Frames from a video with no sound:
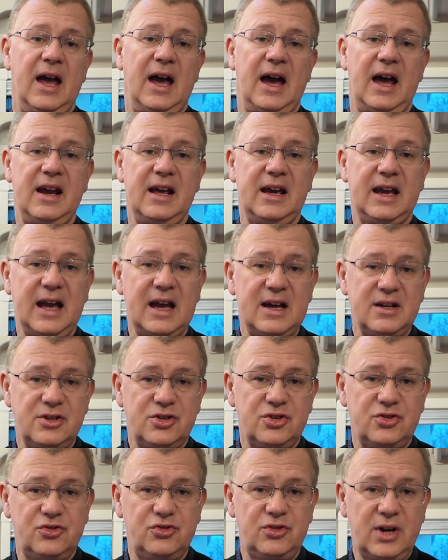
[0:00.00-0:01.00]
and I can't
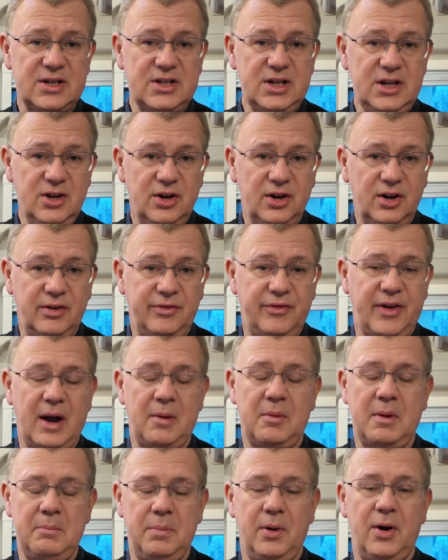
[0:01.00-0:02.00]
stress enough how
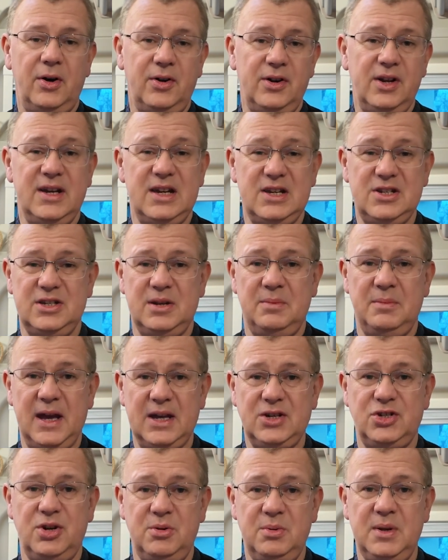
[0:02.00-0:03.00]
important it is to make
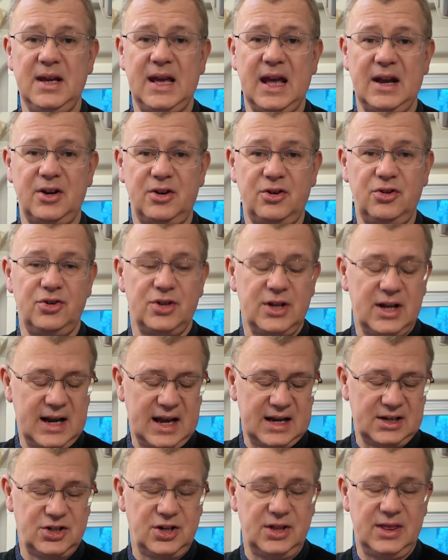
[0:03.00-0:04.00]
sure you get a good
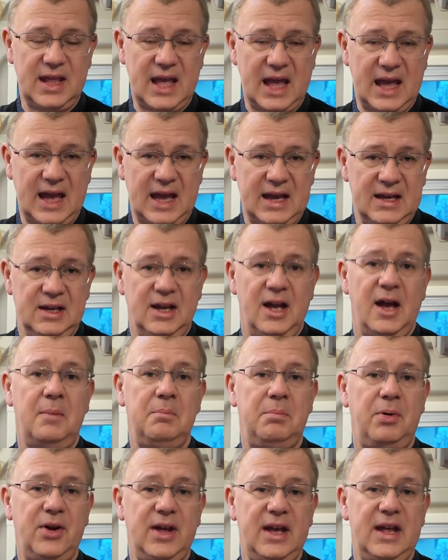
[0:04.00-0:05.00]
connection there and
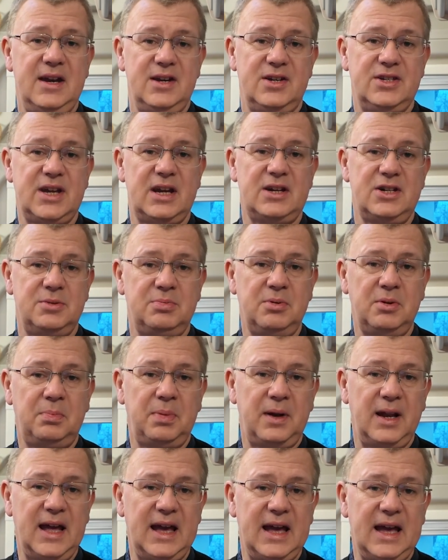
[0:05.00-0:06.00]
put it in a sensible
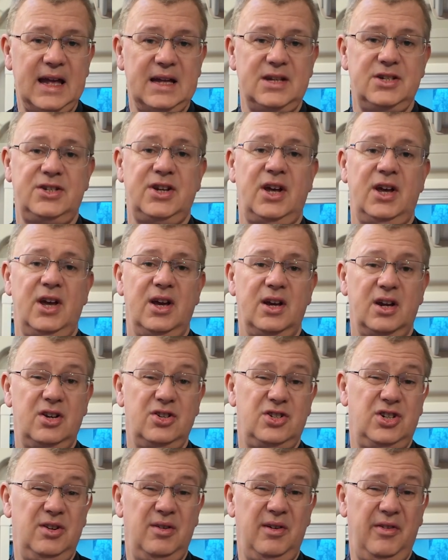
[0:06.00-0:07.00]
place, because
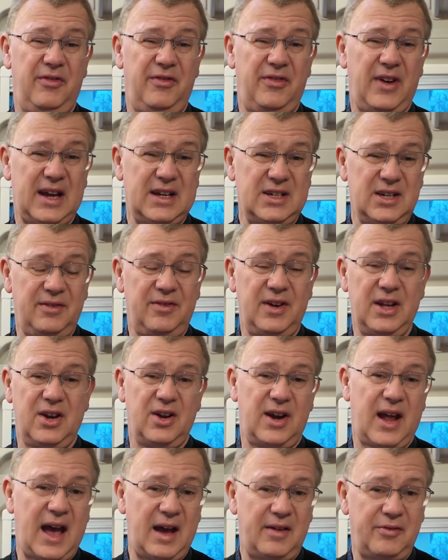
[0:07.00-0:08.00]
you're effectively going to
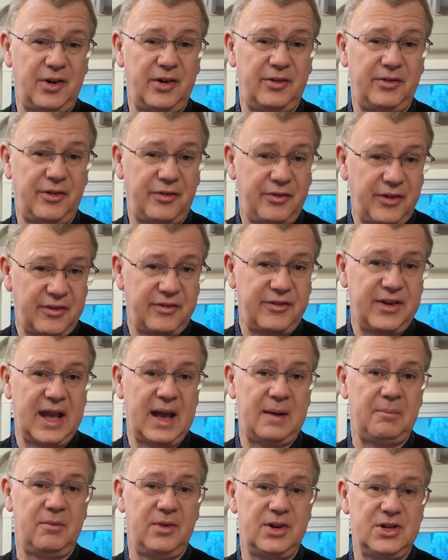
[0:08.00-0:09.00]
have over 50
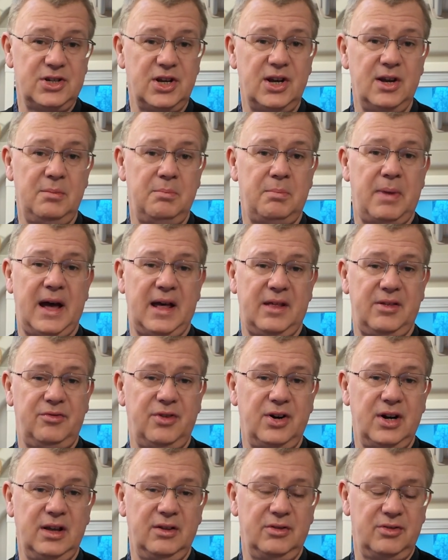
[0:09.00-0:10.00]
amp return path
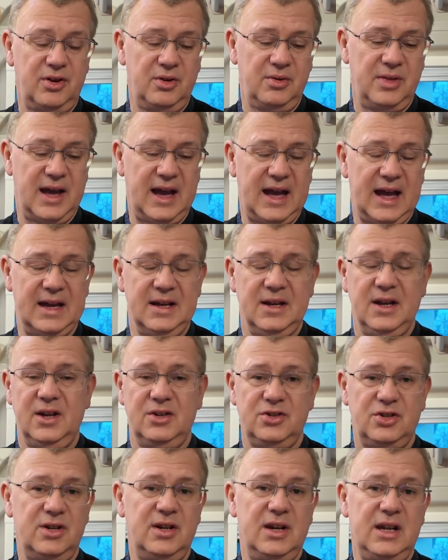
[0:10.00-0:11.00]
running through there,
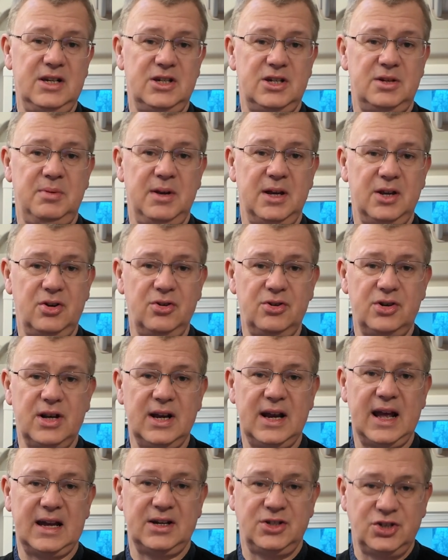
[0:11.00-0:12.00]
so it needs to be a good
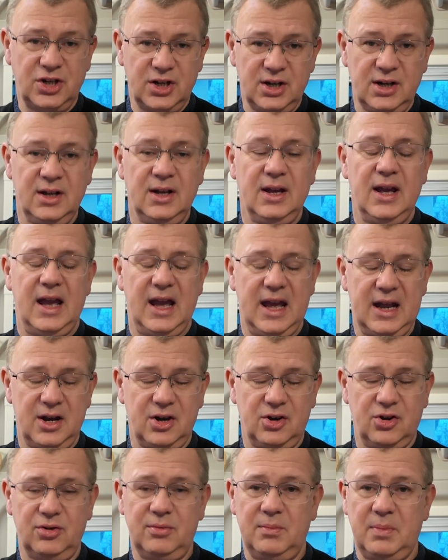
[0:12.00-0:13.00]
connection in a
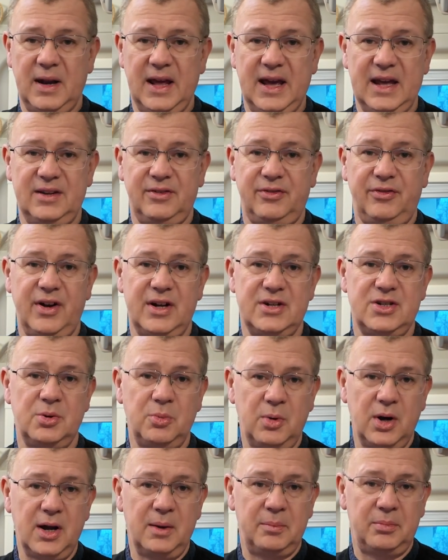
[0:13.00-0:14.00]
good place for it to
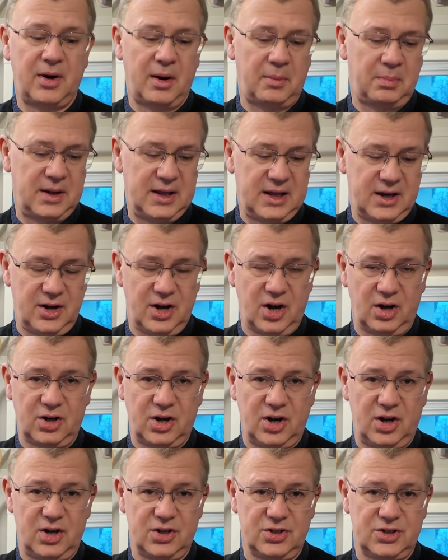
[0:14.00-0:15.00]
work properly and not
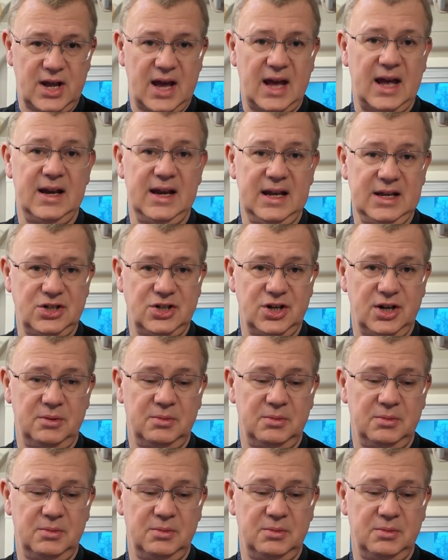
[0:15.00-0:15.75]
cause an issue.